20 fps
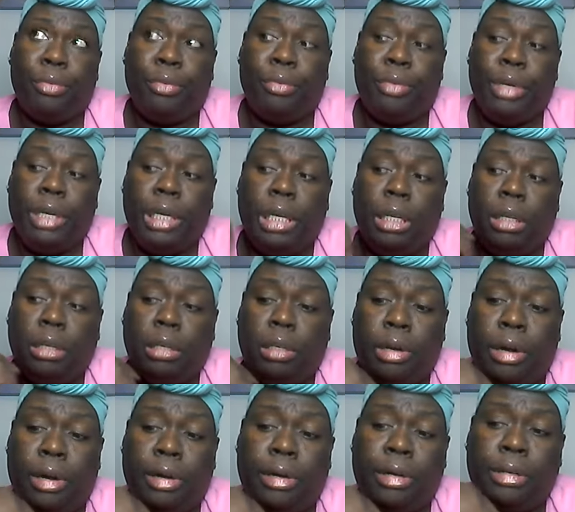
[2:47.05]
Really,
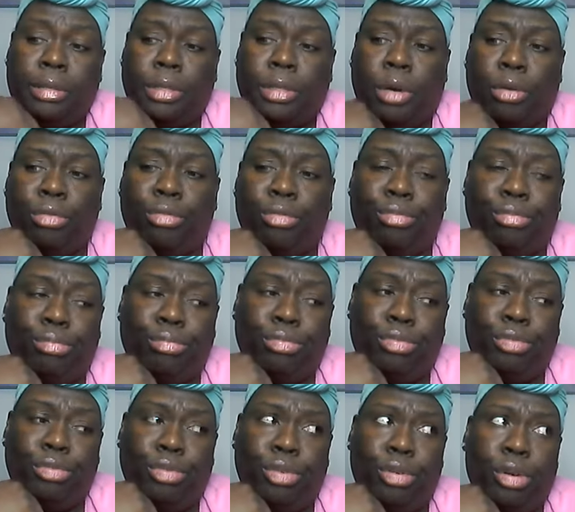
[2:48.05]
little girl? So
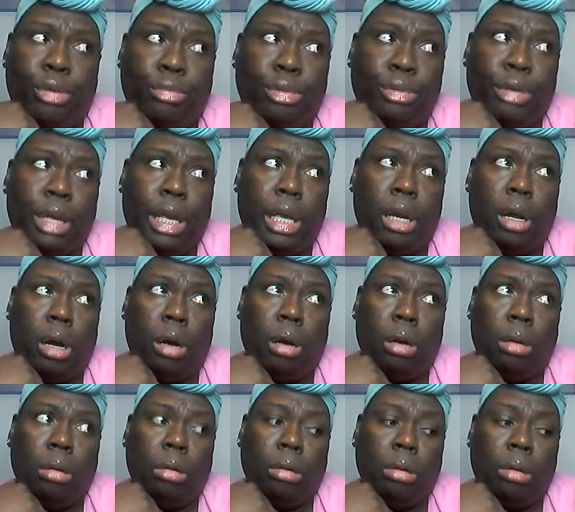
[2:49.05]
you gonna do that,
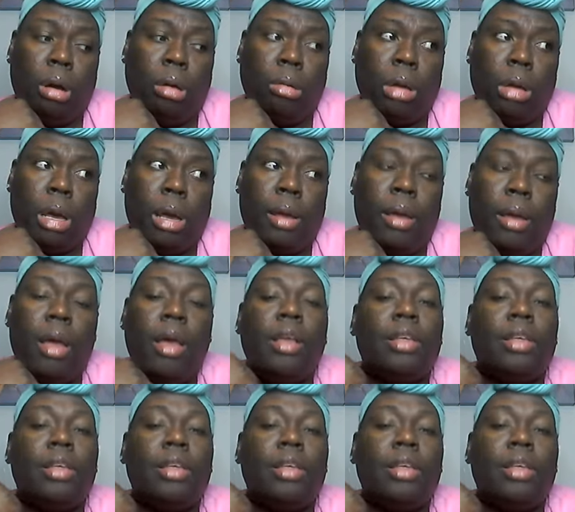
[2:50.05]
huh? Okay.